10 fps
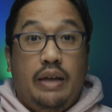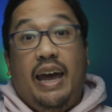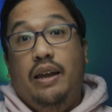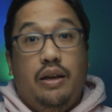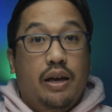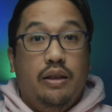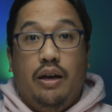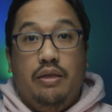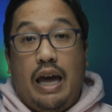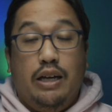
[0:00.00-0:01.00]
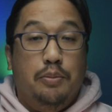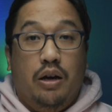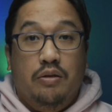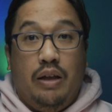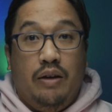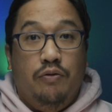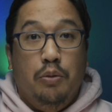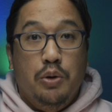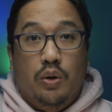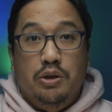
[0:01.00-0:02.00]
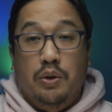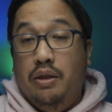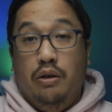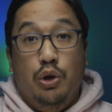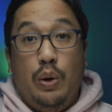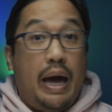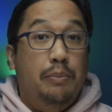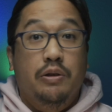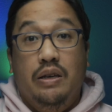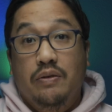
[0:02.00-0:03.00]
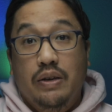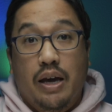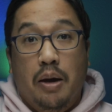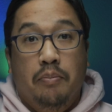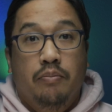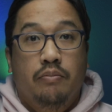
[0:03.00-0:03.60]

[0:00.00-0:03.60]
And again, like the Xbox platform, you also get the new Apple TV app.